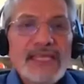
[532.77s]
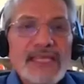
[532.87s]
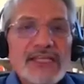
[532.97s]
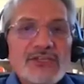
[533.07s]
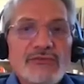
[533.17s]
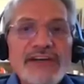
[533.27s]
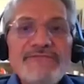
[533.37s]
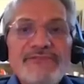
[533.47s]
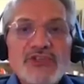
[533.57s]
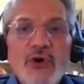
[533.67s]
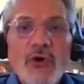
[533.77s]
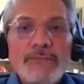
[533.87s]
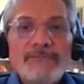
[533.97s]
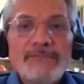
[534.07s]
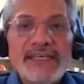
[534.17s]
So very first
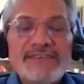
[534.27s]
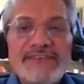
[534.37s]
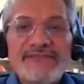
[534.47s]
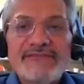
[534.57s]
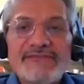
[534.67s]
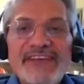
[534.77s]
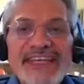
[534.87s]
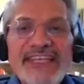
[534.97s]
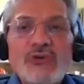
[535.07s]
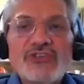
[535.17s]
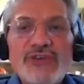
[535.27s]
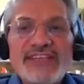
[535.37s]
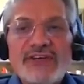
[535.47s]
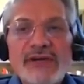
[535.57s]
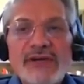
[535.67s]
goal is that they need to address
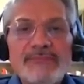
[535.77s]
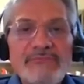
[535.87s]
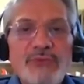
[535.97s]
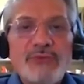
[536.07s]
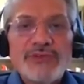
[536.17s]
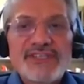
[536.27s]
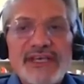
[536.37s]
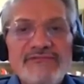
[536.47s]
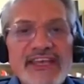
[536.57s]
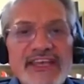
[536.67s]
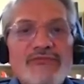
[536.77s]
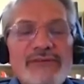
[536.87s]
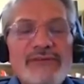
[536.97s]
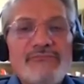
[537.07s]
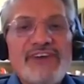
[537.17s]
the current pain points, and they know
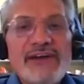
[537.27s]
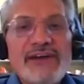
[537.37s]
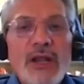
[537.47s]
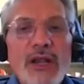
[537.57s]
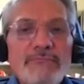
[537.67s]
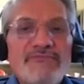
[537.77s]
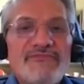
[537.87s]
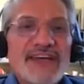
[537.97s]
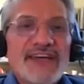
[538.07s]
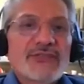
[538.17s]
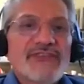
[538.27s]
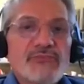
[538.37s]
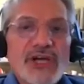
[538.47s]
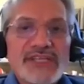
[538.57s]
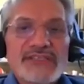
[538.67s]
them very well thanks to their
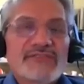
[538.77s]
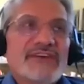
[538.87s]
practice.